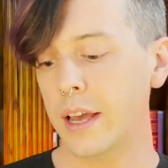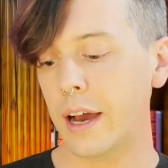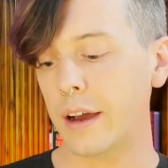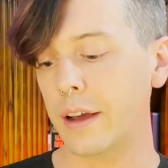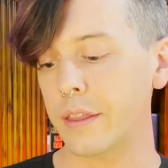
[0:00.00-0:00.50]

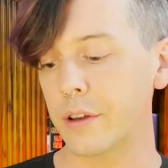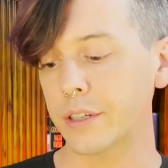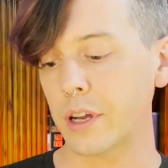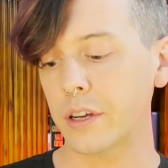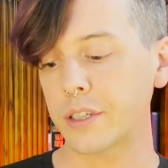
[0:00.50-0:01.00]

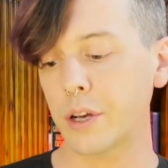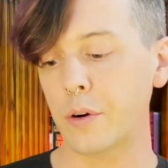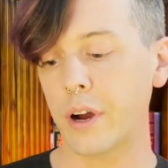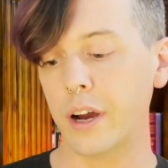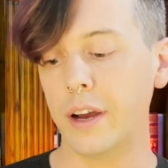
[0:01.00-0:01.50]
There's
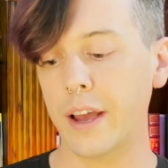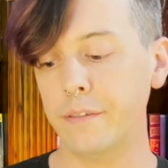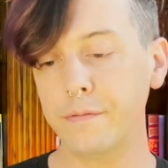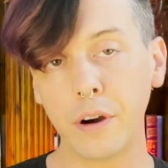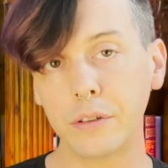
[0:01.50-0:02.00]
also
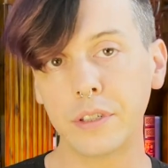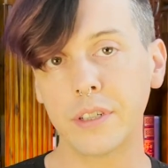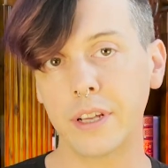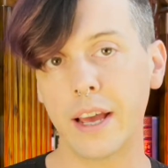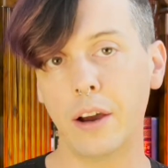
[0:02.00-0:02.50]

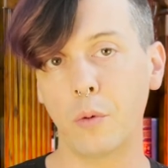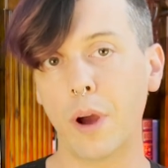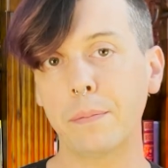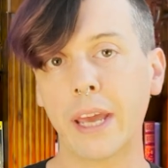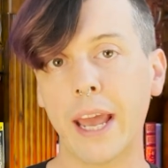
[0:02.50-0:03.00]
headphones, a
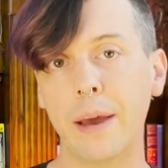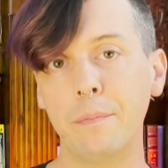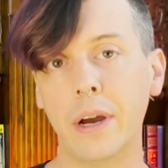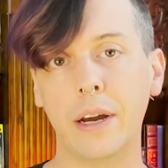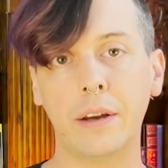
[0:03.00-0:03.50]

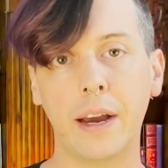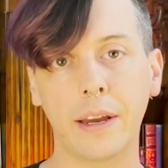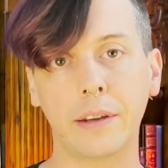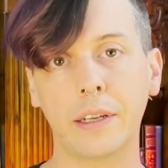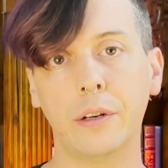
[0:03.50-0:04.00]
webcam.
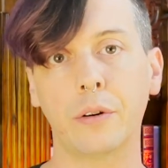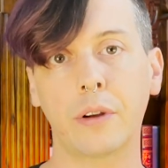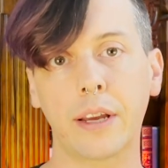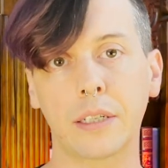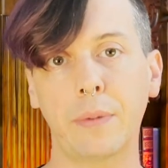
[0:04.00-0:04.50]
I
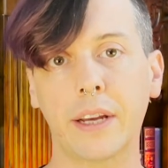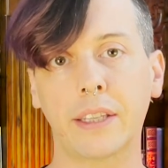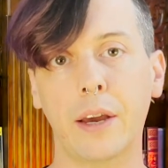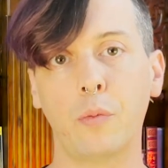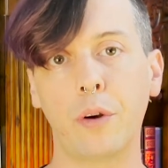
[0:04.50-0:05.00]
expect
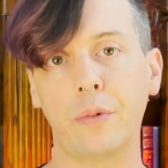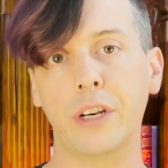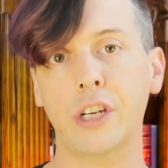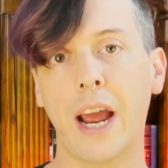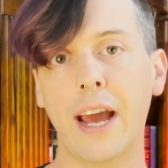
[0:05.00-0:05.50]
that when we
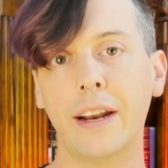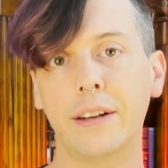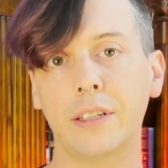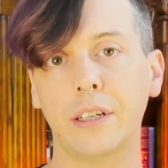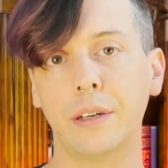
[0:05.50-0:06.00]

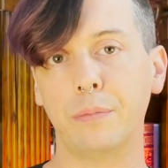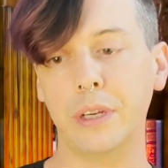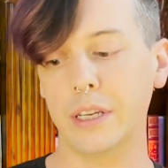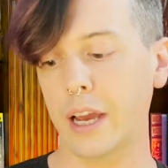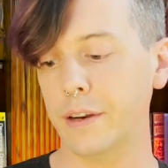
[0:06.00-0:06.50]
chat to
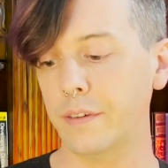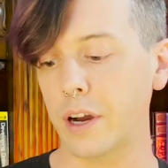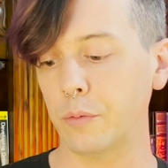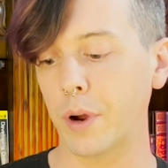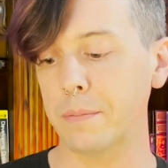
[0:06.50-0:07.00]
be kind of
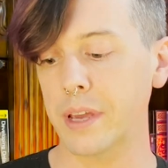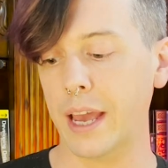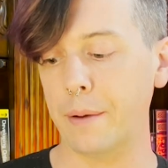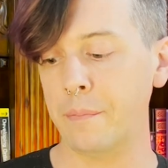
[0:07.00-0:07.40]
on webcam,